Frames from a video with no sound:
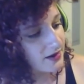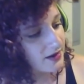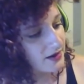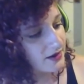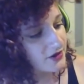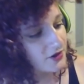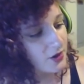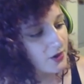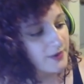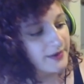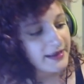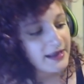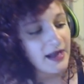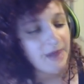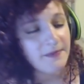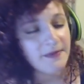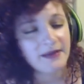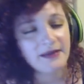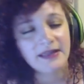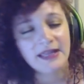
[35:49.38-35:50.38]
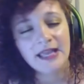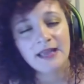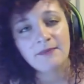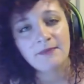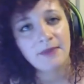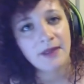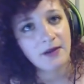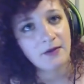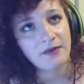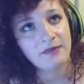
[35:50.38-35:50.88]
growing up and keep,
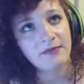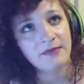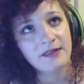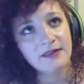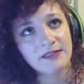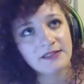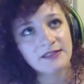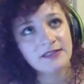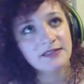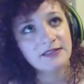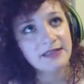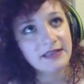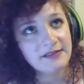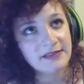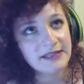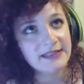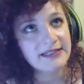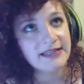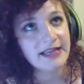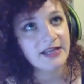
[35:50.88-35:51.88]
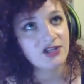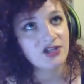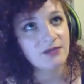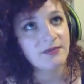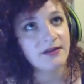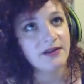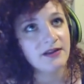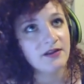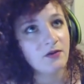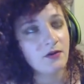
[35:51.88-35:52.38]
bear with me this is sounds like a tangent
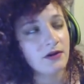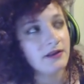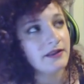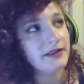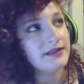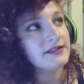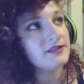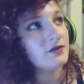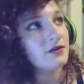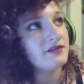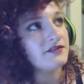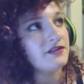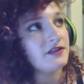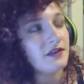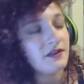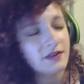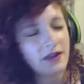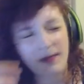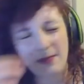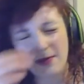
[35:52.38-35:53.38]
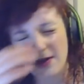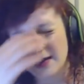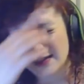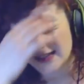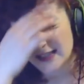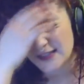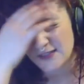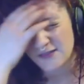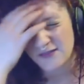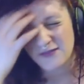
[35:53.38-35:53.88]
but it correlates sort of to the thought
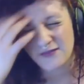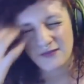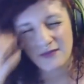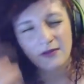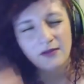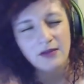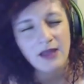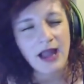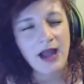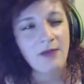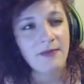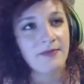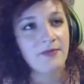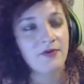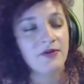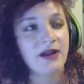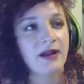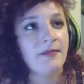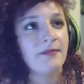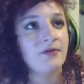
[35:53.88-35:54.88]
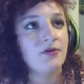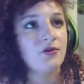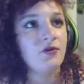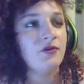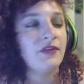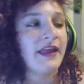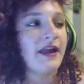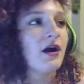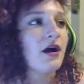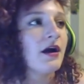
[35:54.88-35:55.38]
process of how people come who
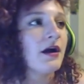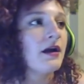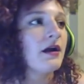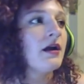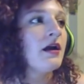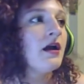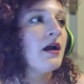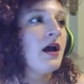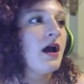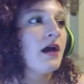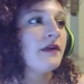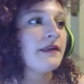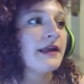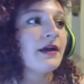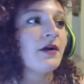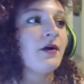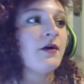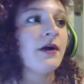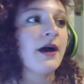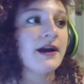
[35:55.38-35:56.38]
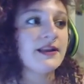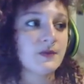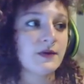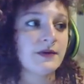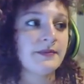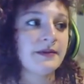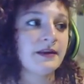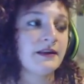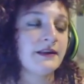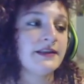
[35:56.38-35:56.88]
they are like because we're
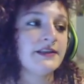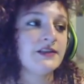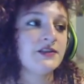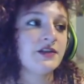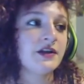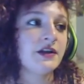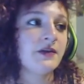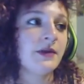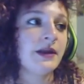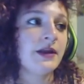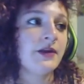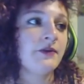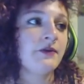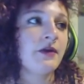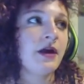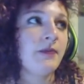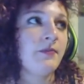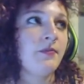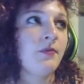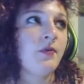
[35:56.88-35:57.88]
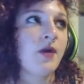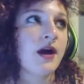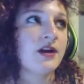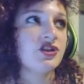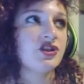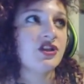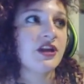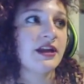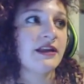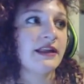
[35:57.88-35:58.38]
middle eastern we grew up
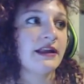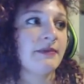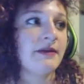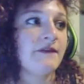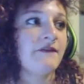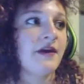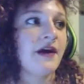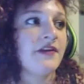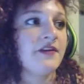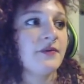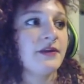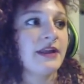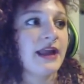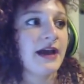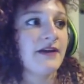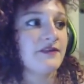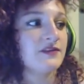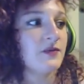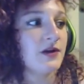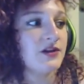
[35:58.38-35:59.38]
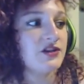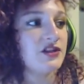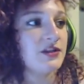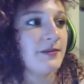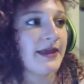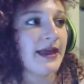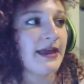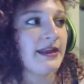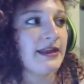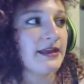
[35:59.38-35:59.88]
watching like my father would have us watch the
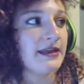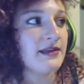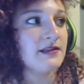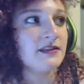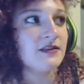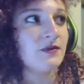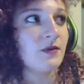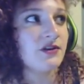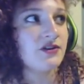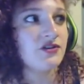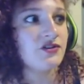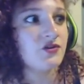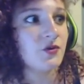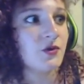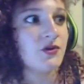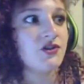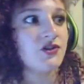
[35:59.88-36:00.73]
beheadings and watch the torture